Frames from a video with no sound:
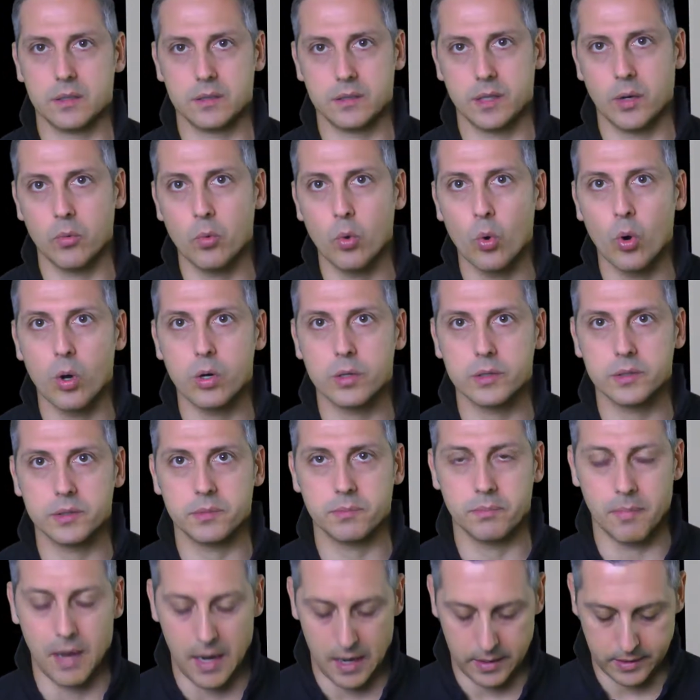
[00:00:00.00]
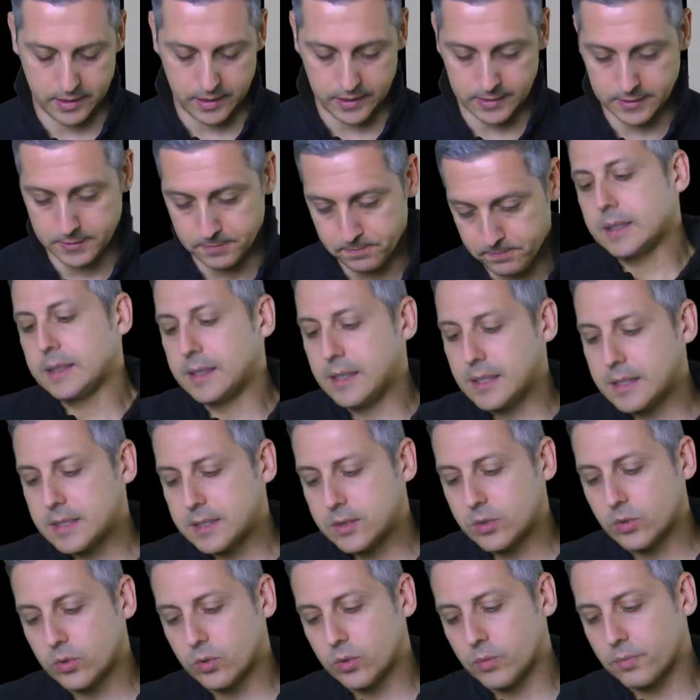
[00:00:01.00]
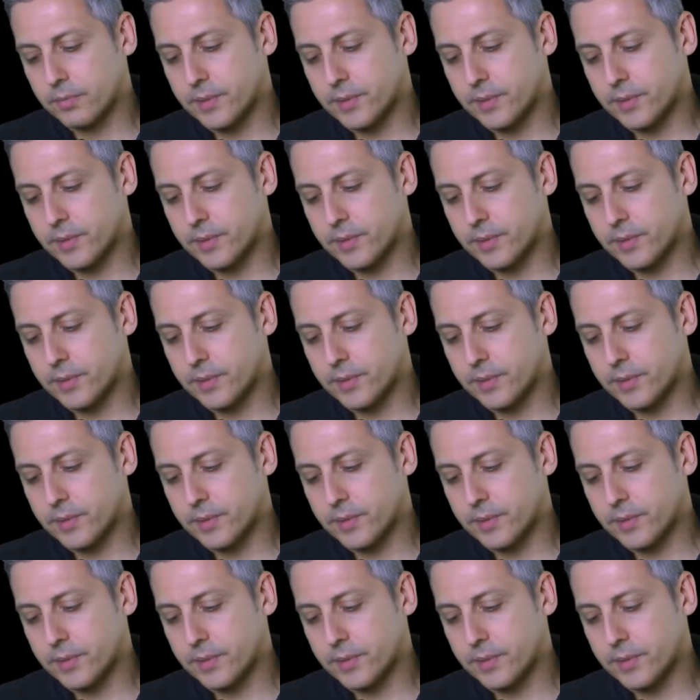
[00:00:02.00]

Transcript: reward markets. These two